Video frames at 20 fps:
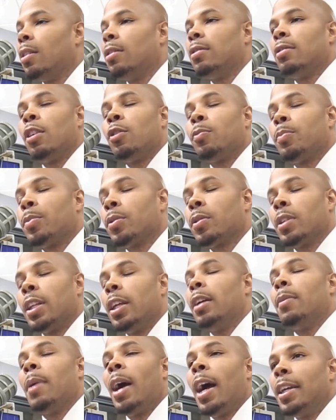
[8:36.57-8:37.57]

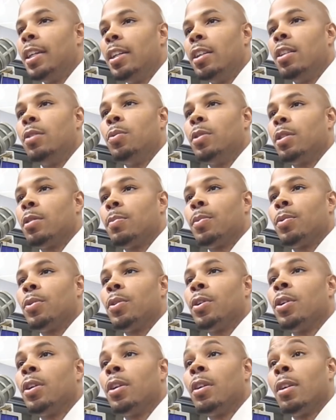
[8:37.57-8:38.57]
Self-proclaimed hyena
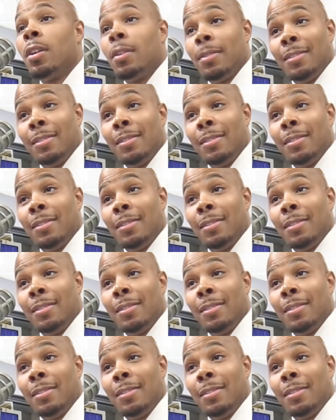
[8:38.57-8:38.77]
whisperer.